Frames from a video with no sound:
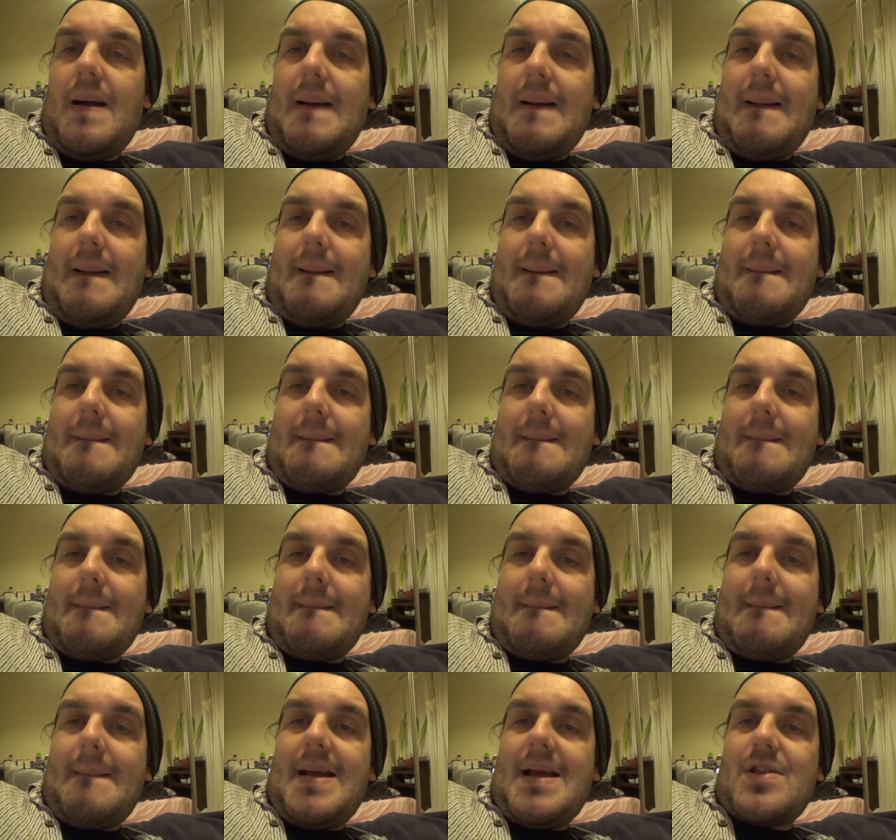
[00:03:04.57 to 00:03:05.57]
and
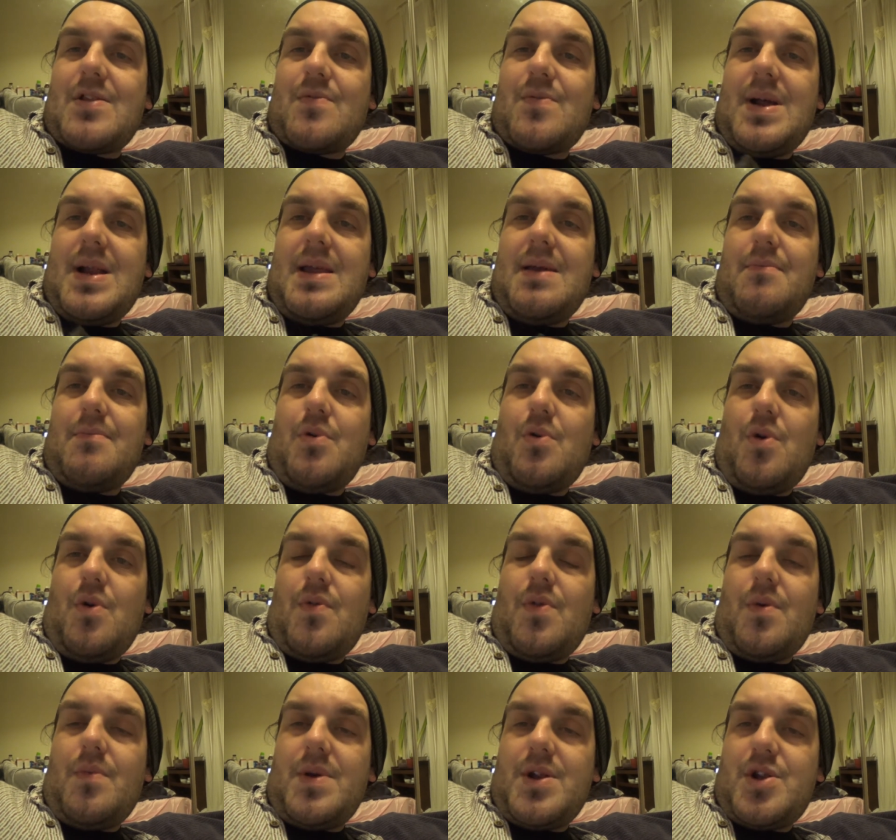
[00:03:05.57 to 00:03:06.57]
it's really
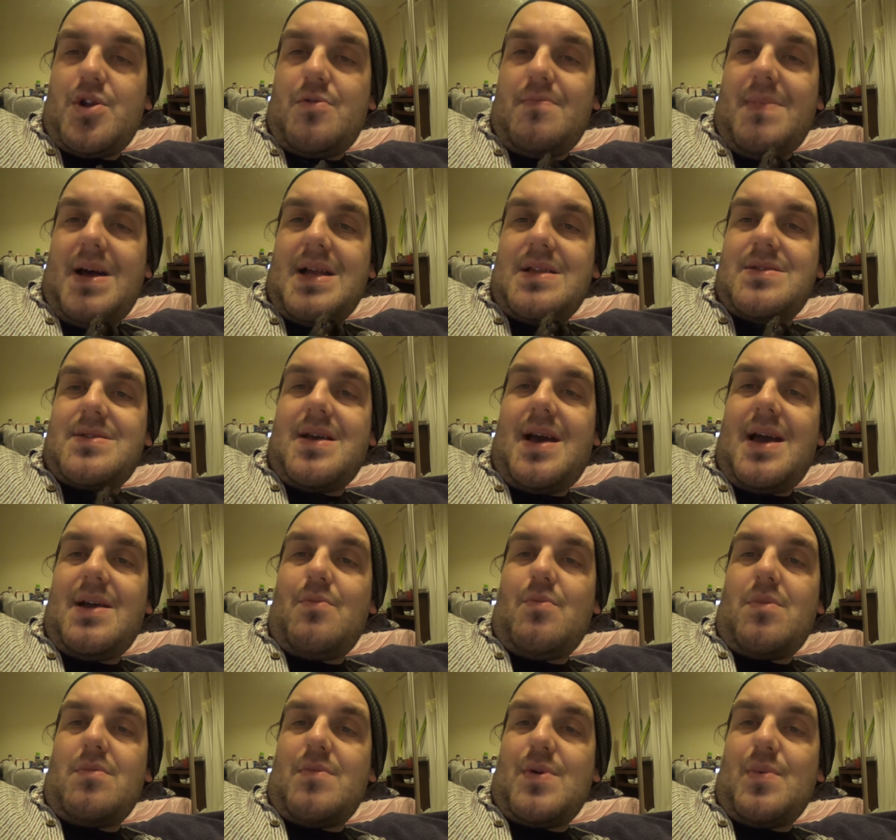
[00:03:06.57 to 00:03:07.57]
important that we do
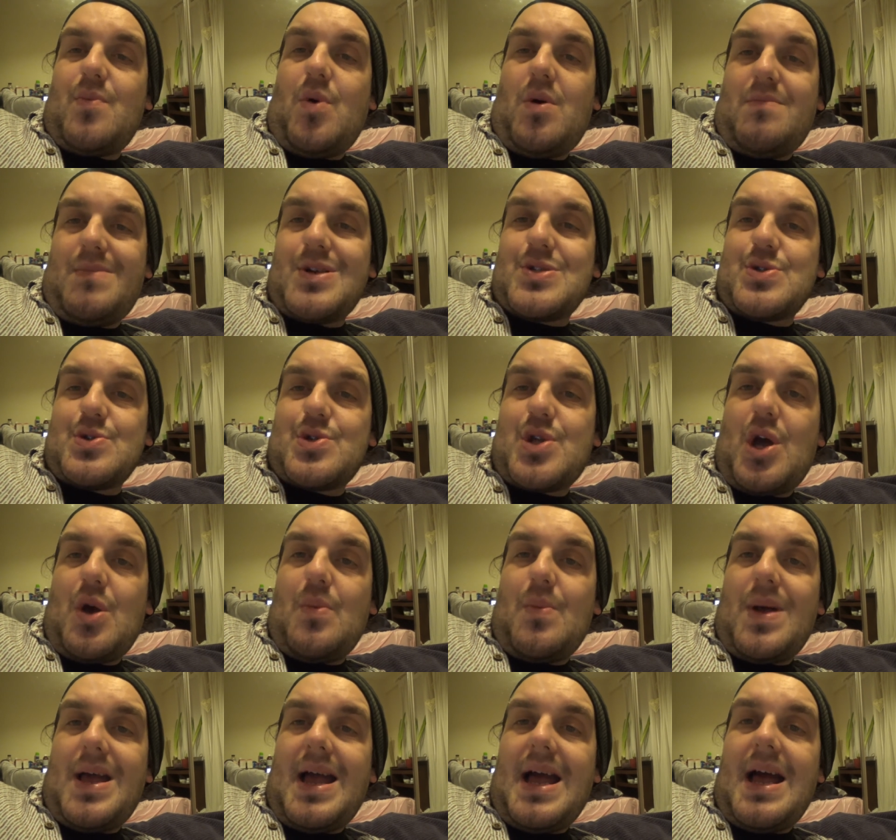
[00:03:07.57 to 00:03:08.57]
maintain what muscle
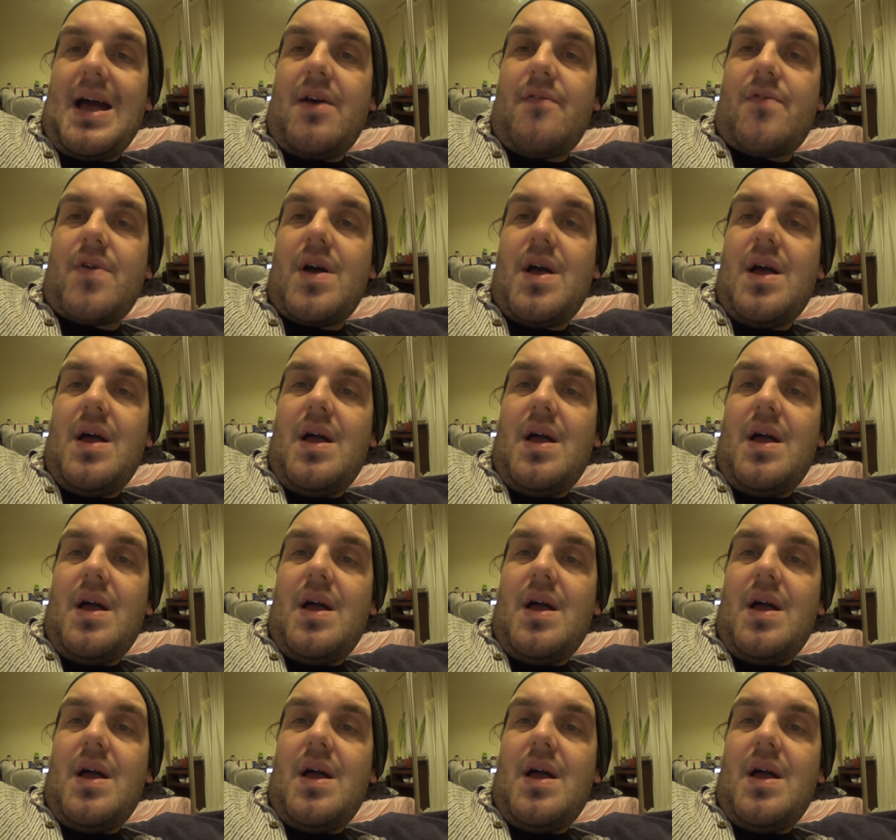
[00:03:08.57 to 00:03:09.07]
tone we have